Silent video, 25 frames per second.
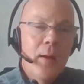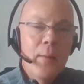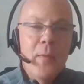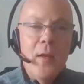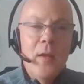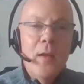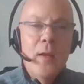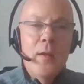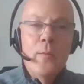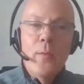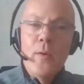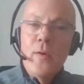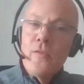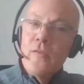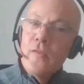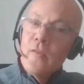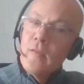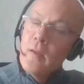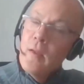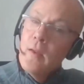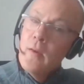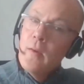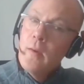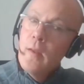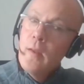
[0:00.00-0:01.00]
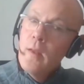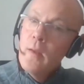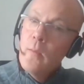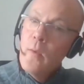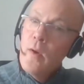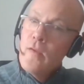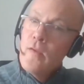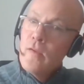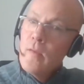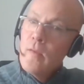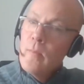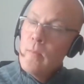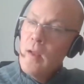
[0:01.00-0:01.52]
I mean, it
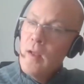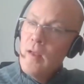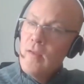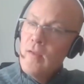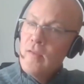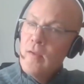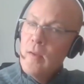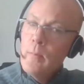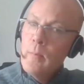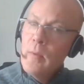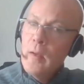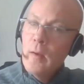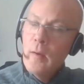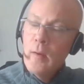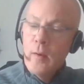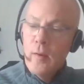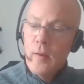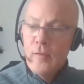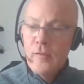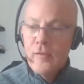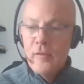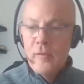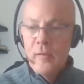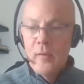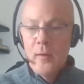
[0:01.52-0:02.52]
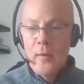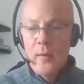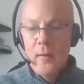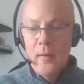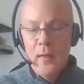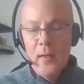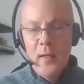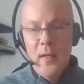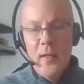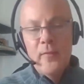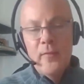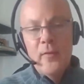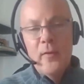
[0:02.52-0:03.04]
was amazing because
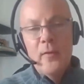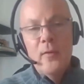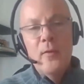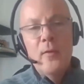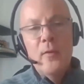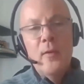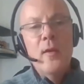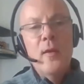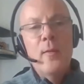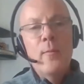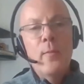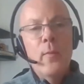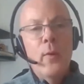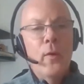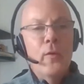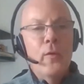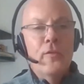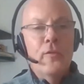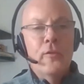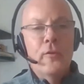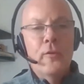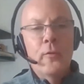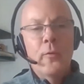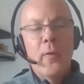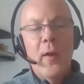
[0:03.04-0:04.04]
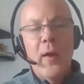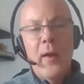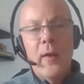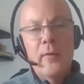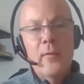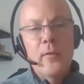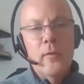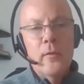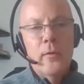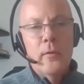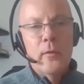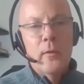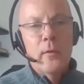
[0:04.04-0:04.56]
even the most
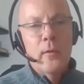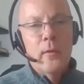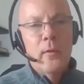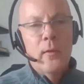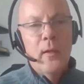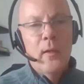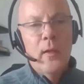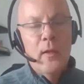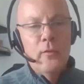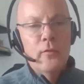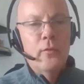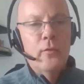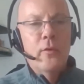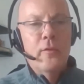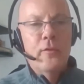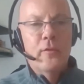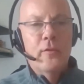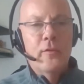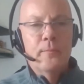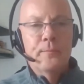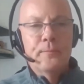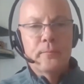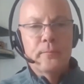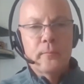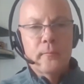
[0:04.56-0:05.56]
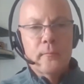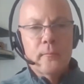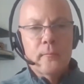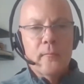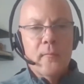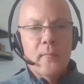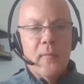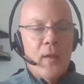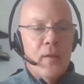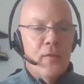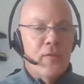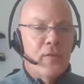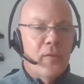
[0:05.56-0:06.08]
granular interest,
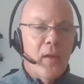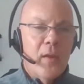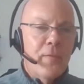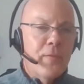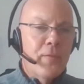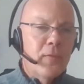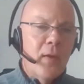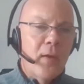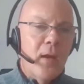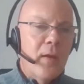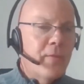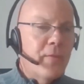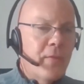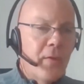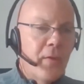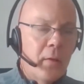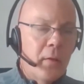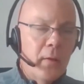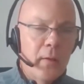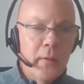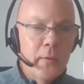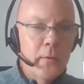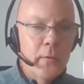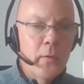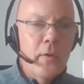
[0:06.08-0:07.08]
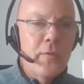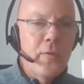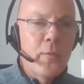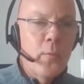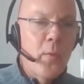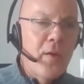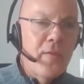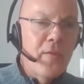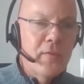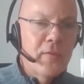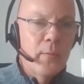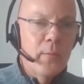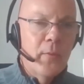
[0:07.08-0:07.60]
say fly fishing in
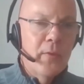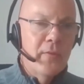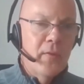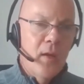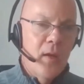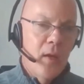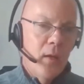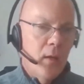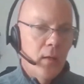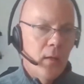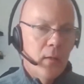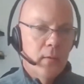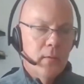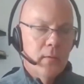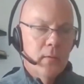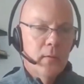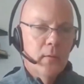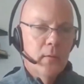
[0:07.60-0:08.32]
northwestern Montana,